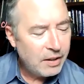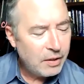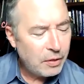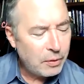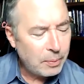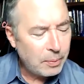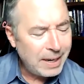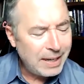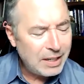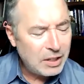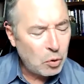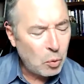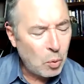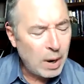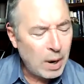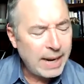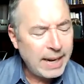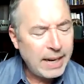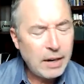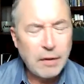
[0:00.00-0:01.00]

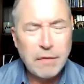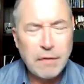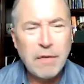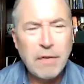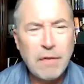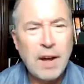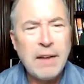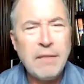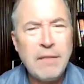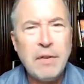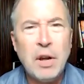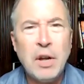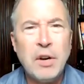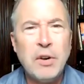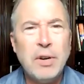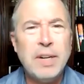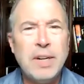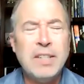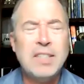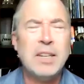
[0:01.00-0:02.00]
320 to
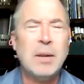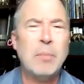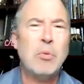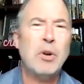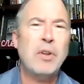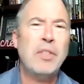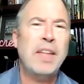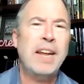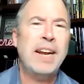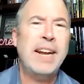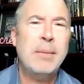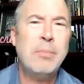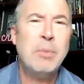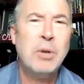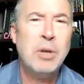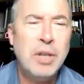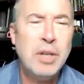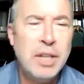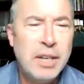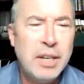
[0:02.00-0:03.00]
500, somewhere in that
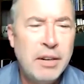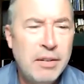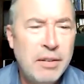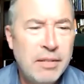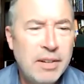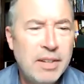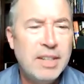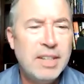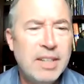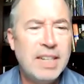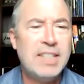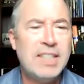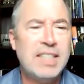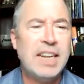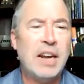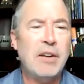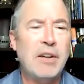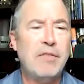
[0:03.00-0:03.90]
neighborhood. Does it sound